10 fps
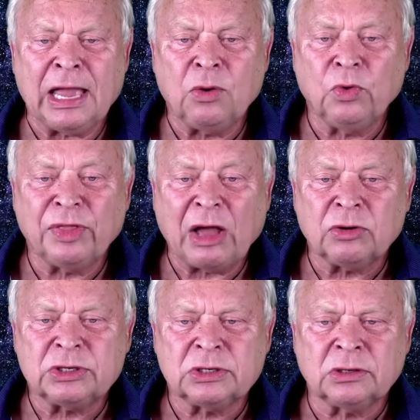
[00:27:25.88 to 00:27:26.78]
and
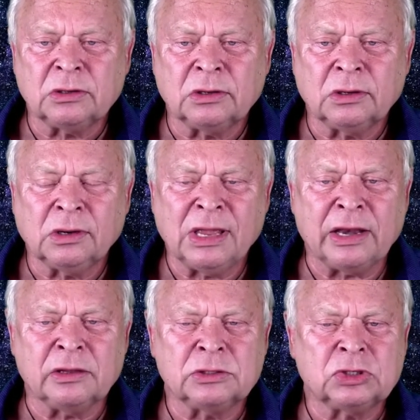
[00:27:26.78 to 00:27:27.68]
without
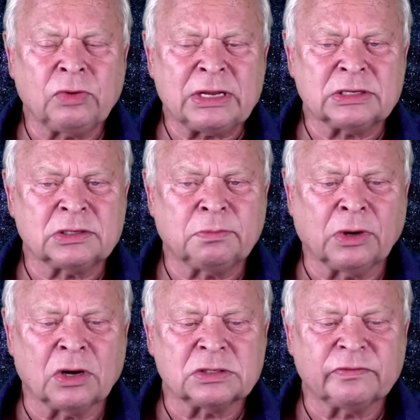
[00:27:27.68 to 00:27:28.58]
getting stressed
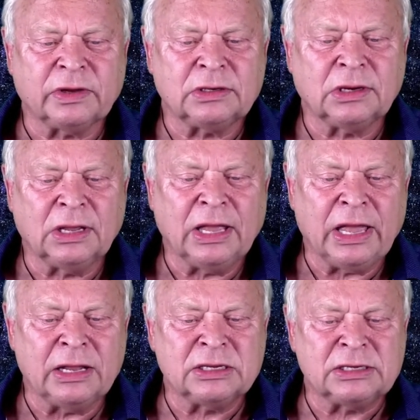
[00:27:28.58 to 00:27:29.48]
because of it.
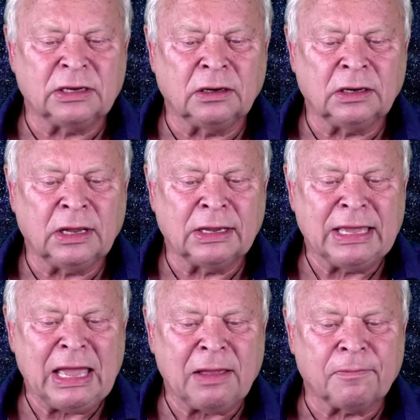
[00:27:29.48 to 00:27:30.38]
It's still a
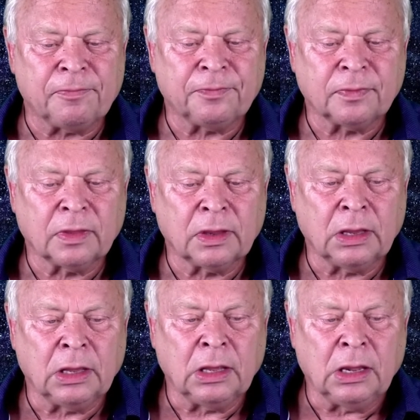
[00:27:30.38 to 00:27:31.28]
game.
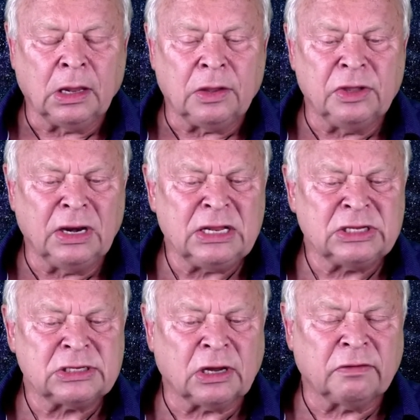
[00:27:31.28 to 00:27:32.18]
The
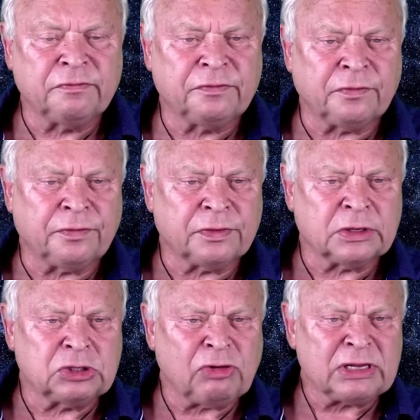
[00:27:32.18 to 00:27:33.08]
list of
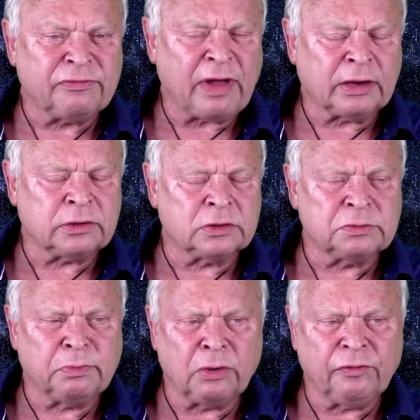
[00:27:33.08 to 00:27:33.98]
stress
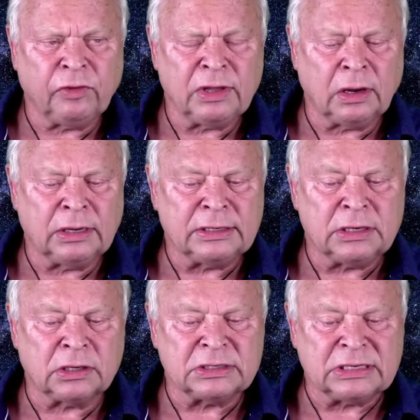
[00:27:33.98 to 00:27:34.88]
factors, both for young and
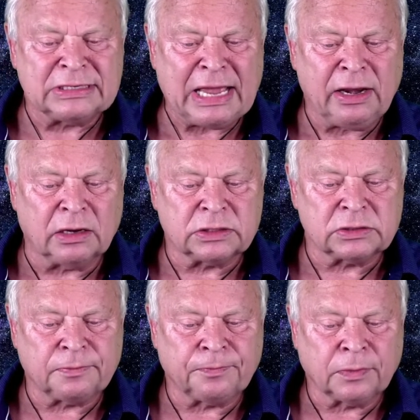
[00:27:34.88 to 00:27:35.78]
adults, is
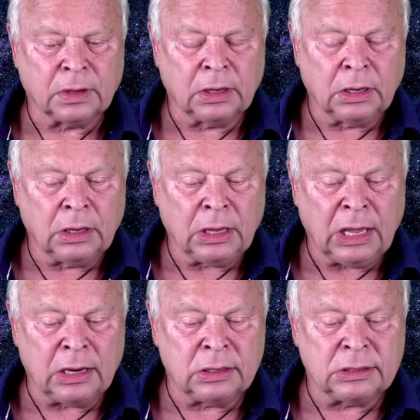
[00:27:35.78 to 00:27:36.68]
endless.
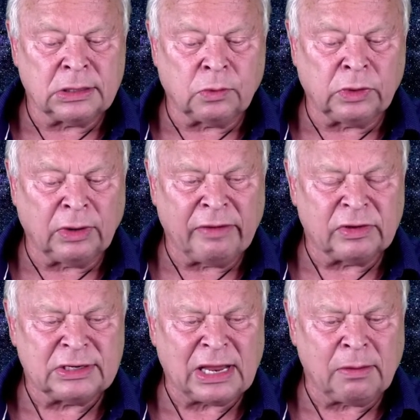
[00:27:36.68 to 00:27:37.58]
And uh, we don't have
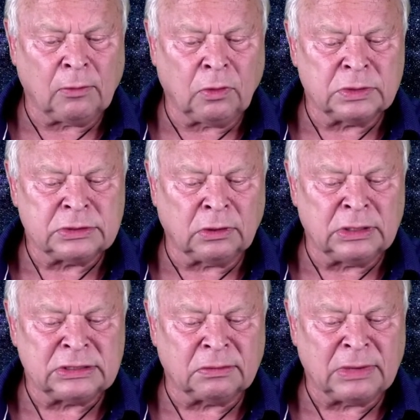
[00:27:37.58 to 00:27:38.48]
the time always to
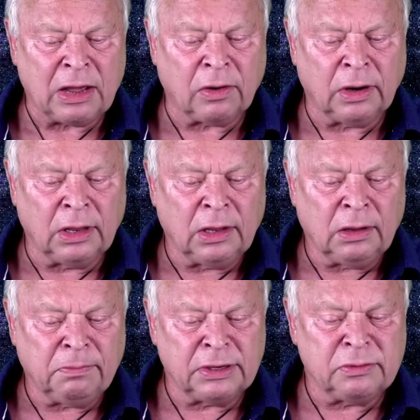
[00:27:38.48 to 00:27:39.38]
list them down,
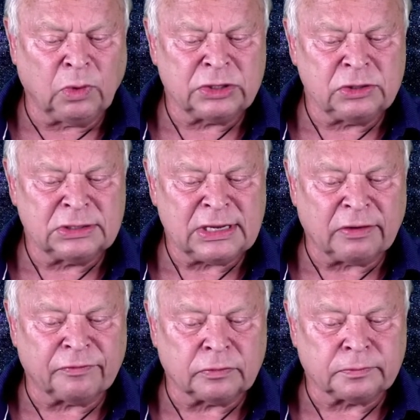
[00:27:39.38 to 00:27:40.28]
but watch
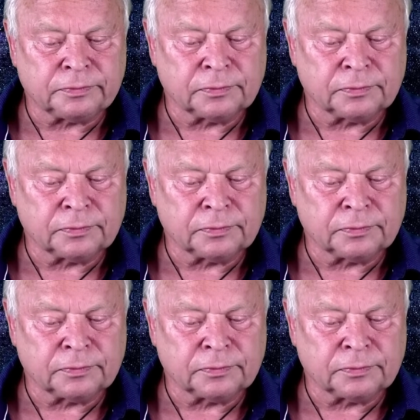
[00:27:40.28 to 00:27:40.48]
yourself.